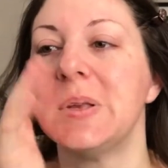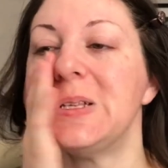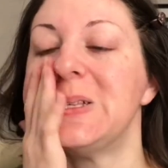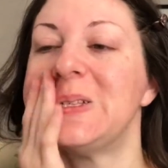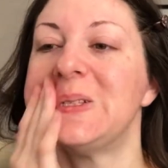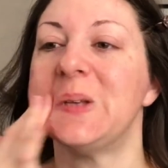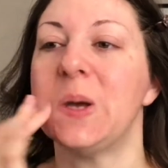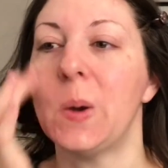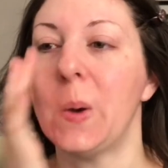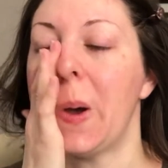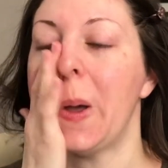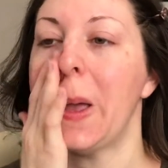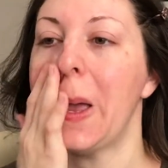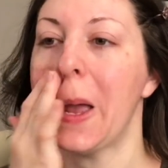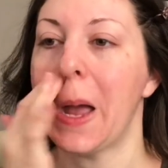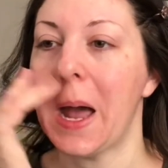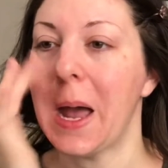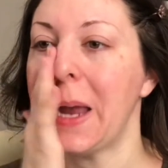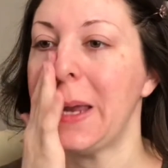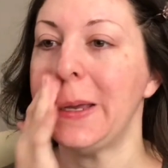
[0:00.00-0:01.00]
So
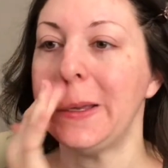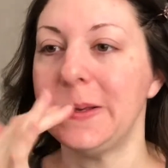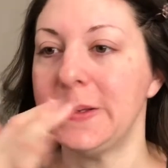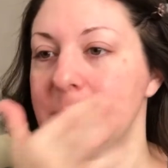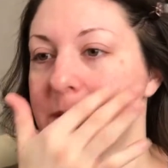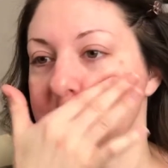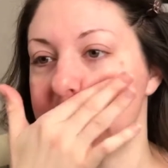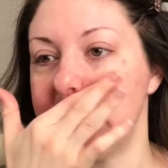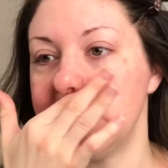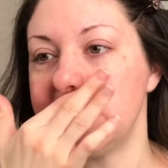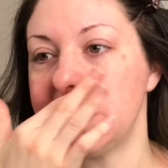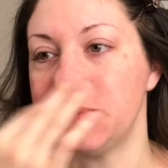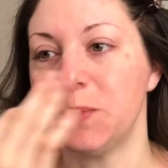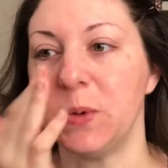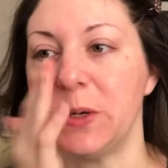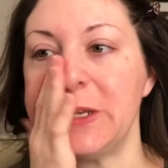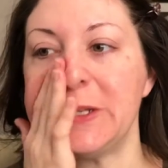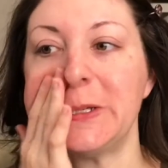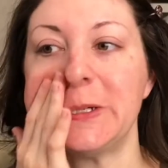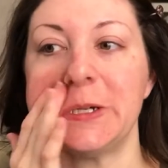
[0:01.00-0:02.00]
I use this
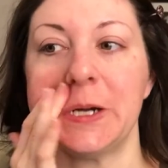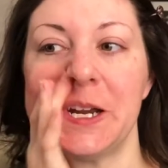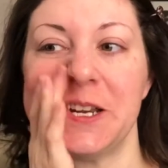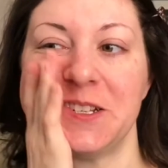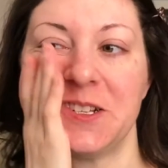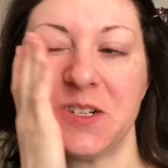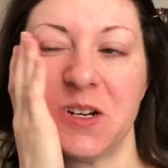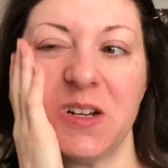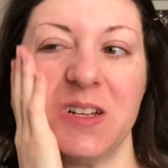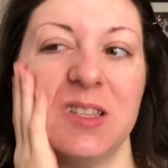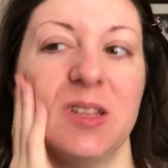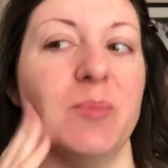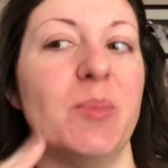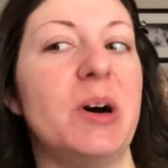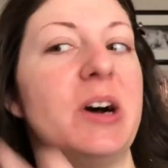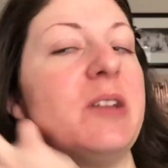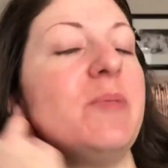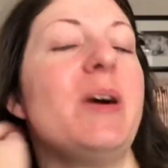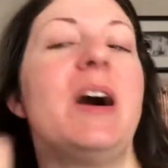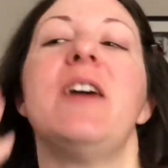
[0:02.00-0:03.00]
moisturizer on the
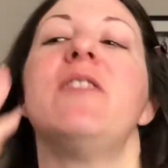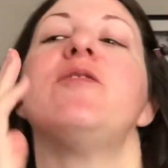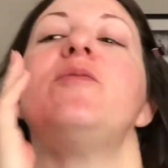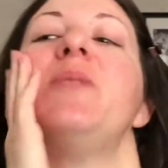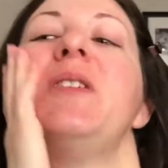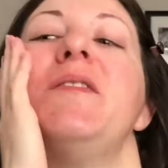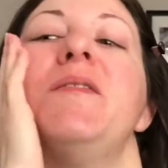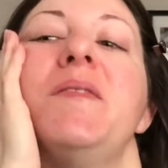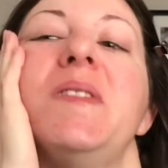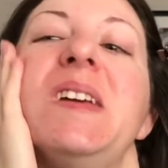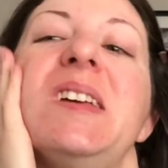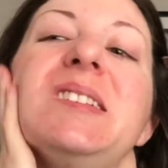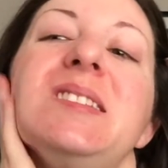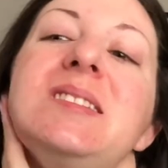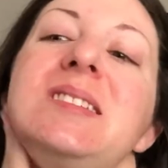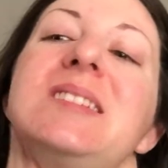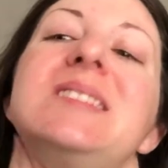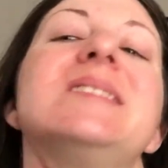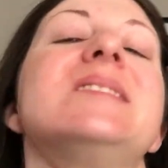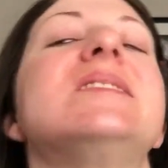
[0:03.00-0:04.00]
bottom half of my
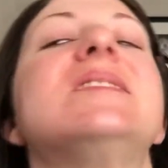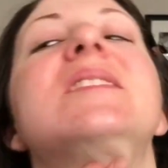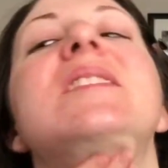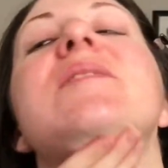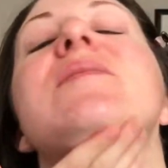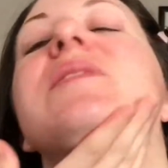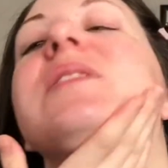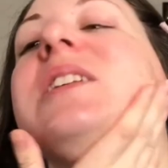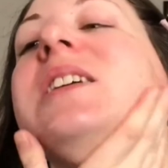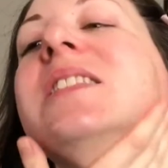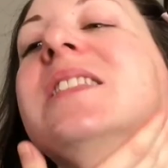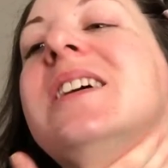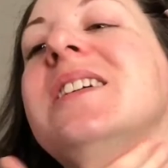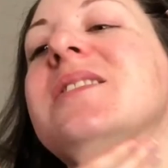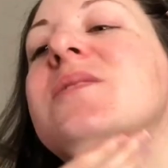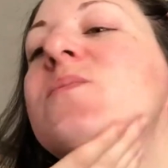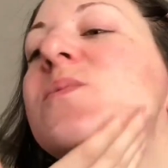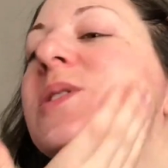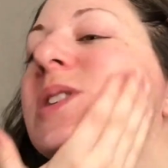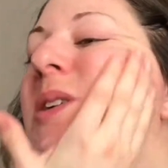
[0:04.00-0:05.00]
face because I feel like
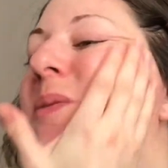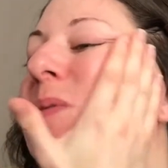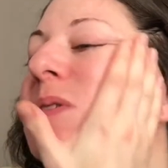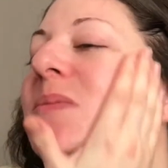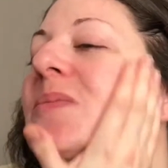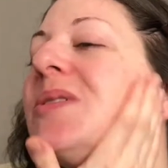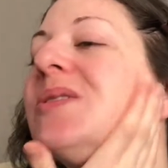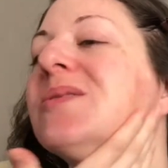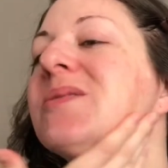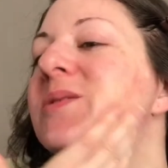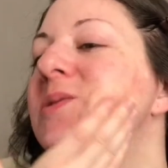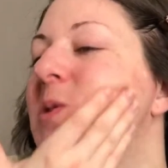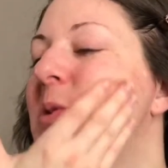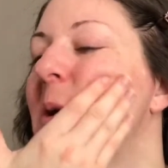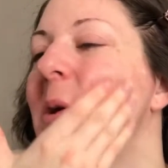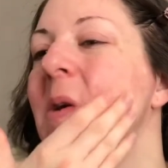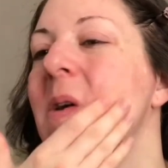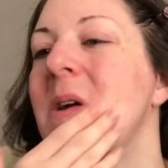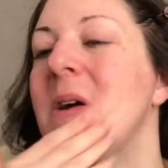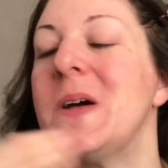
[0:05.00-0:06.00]
that's where I'm the most
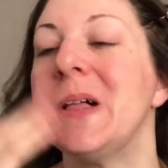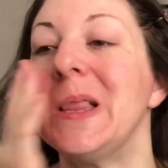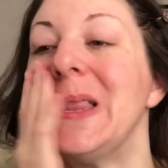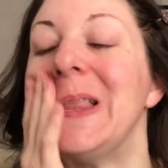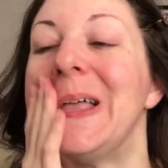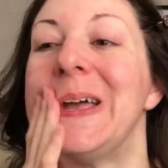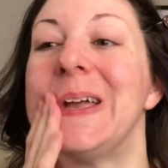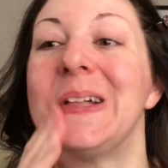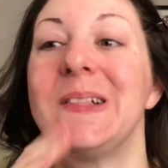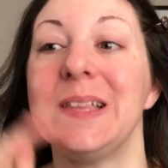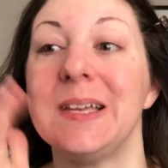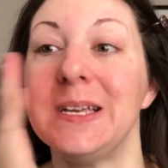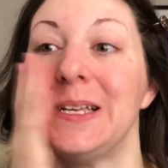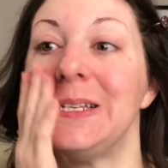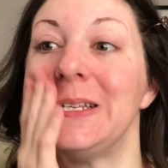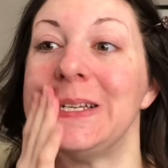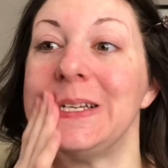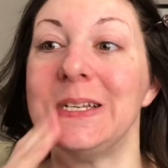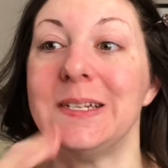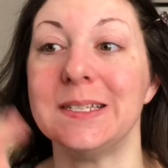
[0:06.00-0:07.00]
likely
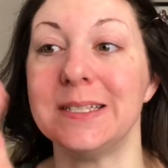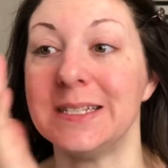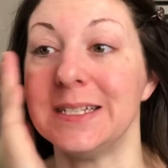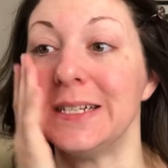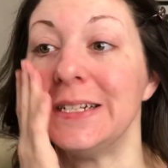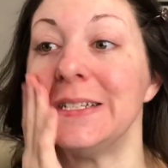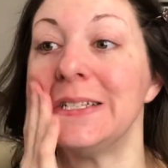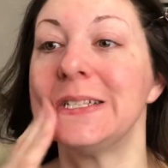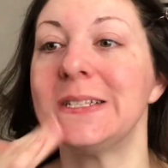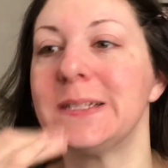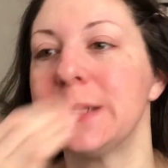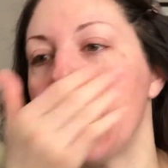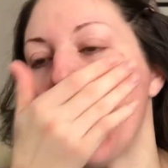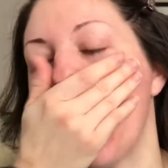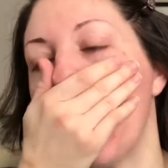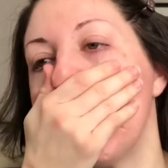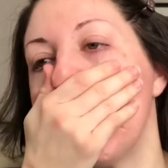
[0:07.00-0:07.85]
to get zits.